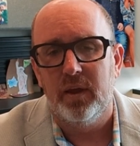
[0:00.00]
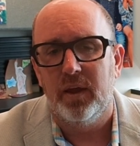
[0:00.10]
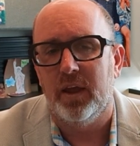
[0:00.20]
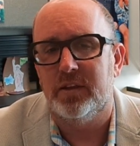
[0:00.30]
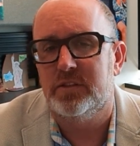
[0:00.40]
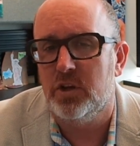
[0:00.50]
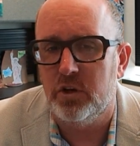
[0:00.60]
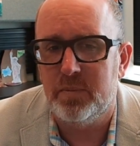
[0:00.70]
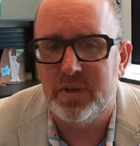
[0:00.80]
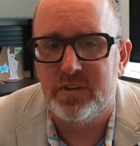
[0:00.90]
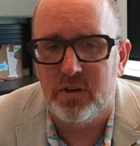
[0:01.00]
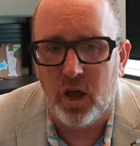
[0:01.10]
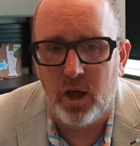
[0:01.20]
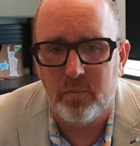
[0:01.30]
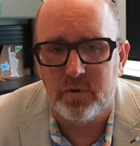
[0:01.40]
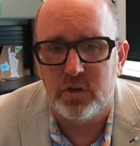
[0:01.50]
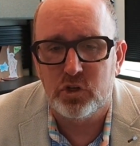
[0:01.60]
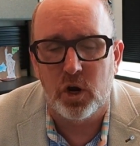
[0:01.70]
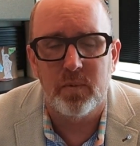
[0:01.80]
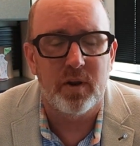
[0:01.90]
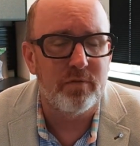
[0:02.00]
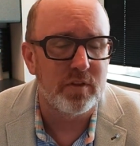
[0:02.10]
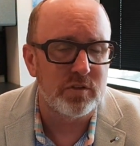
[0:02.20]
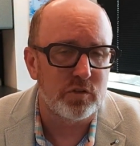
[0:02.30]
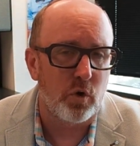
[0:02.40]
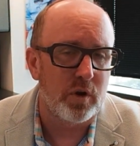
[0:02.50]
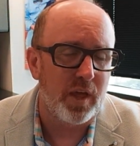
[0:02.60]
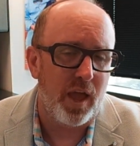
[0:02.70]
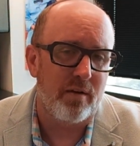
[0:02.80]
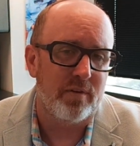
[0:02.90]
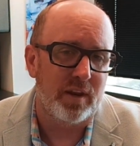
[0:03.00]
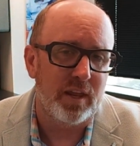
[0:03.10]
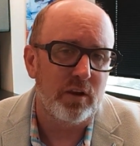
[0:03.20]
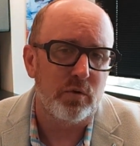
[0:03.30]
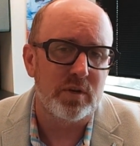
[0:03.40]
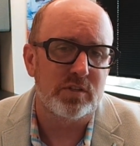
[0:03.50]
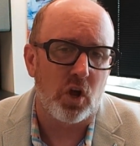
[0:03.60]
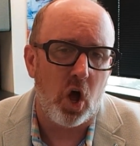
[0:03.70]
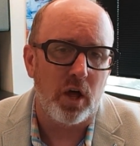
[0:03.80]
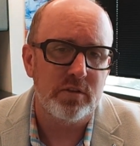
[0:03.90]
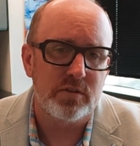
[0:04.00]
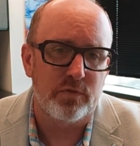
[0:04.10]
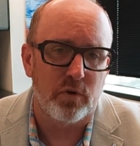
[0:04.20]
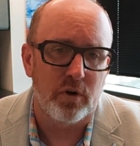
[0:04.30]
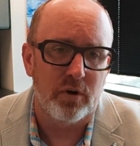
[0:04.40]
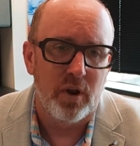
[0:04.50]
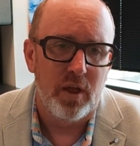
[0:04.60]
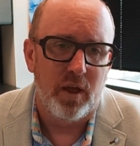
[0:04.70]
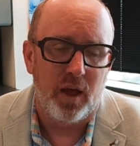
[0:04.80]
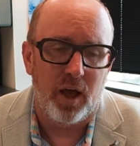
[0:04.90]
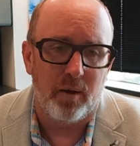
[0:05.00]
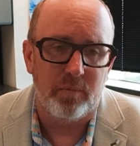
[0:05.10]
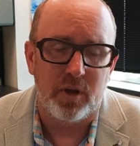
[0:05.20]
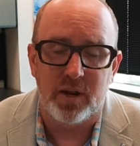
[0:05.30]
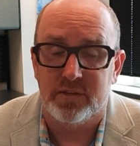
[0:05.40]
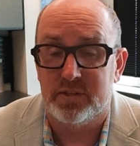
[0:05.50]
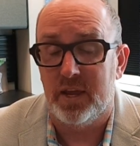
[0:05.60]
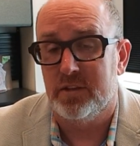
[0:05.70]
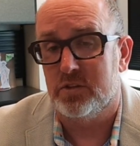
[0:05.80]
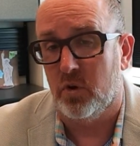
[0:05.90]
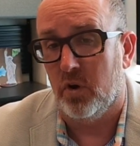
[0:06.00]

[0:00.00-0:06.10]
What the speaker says: It's still to be determined if this is going to have an increased cost for the United States,